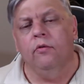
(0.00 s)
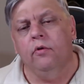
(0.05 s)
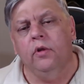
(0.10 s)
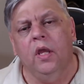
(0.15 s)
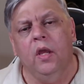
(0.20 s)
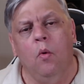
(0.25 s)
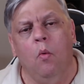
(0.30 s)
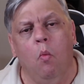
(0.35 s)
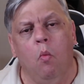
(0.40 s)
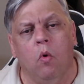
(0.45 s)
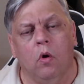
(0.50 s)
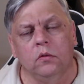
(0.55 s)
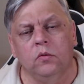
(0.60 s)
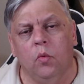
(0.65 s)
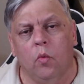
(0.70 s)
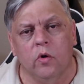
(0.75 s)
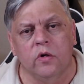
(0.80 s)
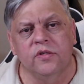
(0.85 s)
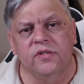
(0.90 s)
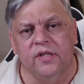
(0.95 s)
game, World
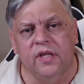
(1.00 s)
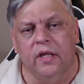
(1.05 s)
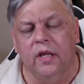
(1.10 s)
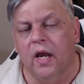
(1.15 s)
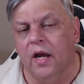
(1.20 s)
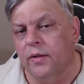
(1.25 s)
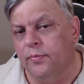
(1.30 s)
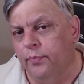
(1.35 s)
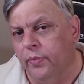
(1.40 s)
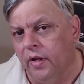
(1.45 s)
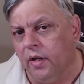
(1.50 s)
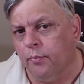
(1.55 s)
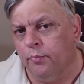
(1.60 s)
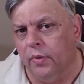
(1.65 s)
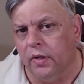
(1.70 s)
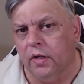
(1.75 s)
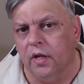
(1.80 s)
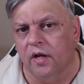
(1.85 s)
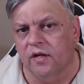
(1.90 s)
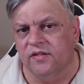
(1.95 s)
War Z, I picked
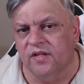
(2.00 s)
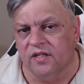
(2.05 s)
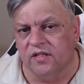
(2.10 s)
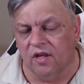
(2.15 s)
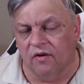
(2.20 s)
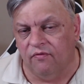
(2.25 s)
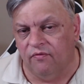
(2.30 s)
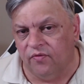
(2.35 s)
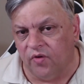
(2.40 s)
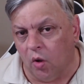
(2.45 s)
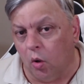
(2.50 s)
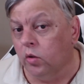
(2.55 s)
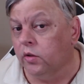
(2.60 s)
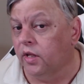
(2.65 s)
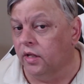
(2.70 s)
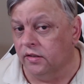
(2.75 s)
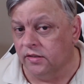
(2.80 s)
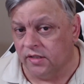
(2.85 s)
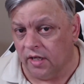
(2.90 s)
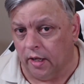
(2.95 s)
because it's a
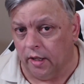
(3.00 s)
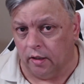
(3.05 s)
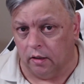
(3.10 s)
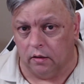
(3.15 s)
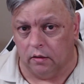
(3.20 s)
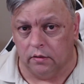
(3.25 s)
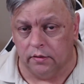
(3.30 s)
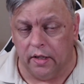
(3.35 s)
Vulkan title.